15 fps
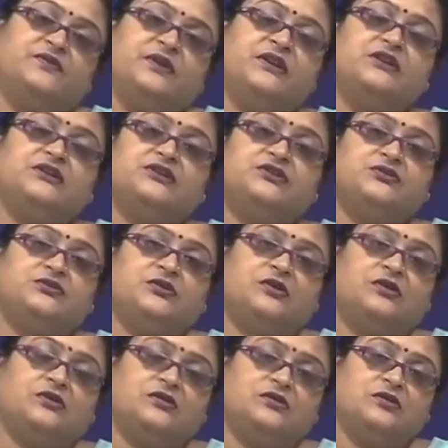weightage to the
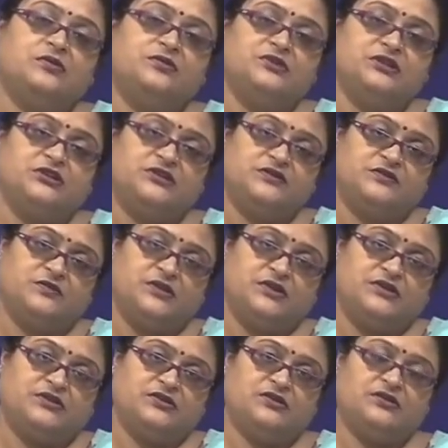objectives
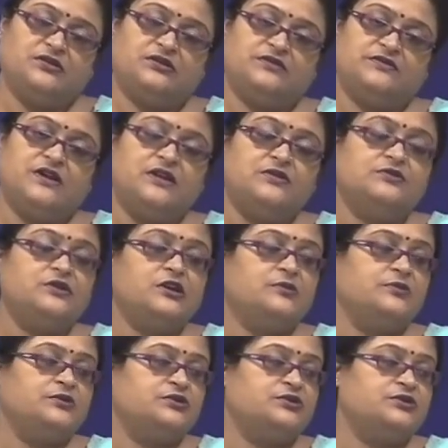based on its value
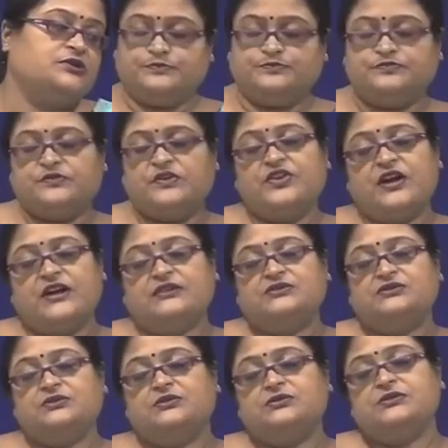dimensions, trying
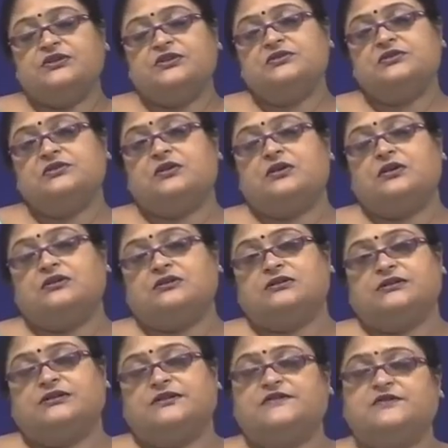to look into the
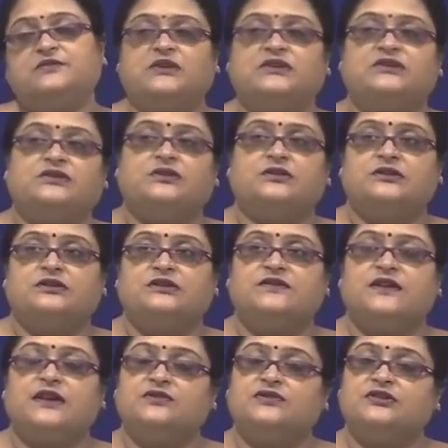alternatives based on its
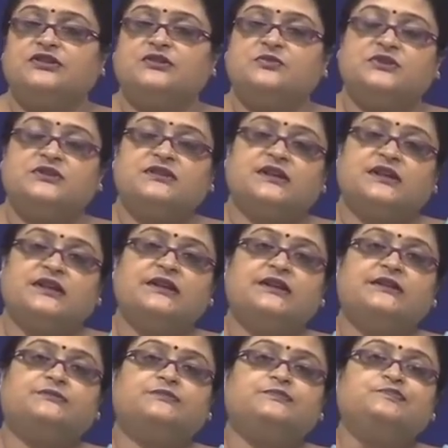value judgments
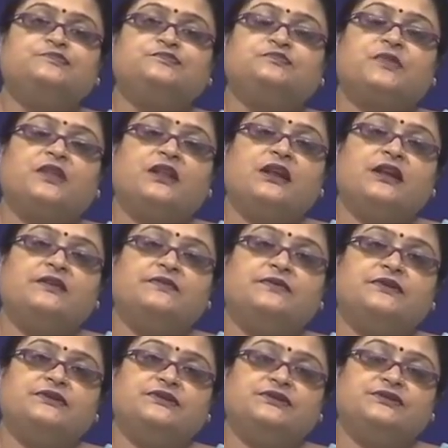again, like
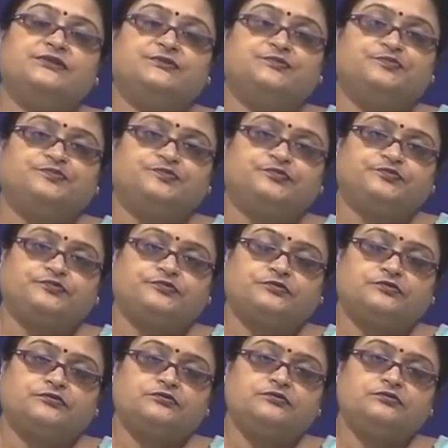which is
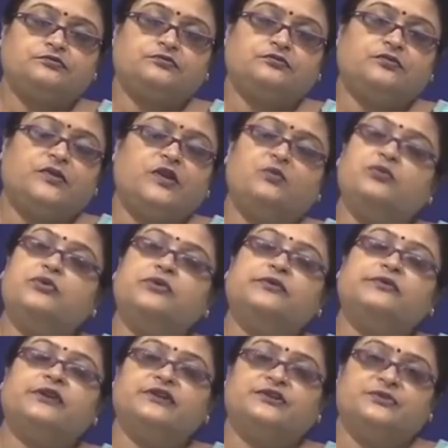more
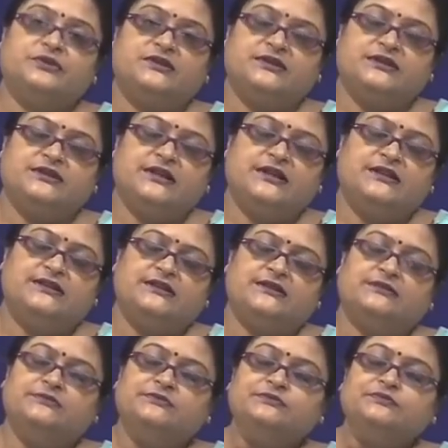virtuous in
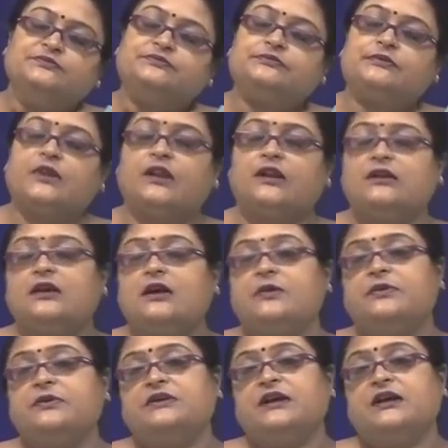nature and
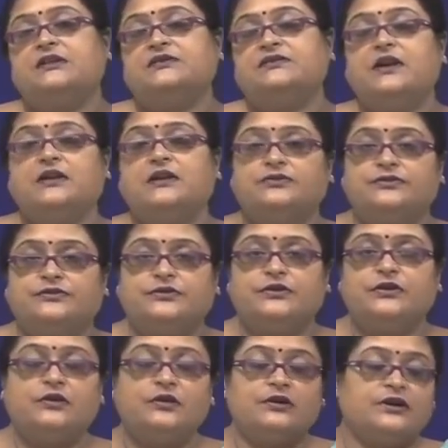how it adds values to
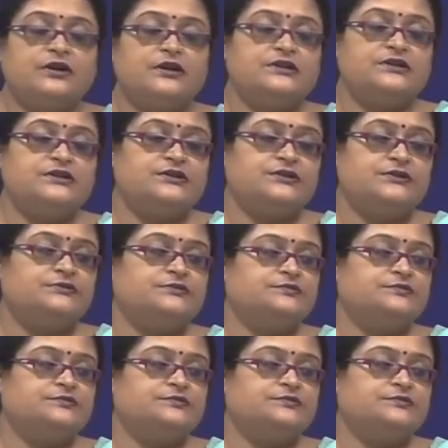the organization.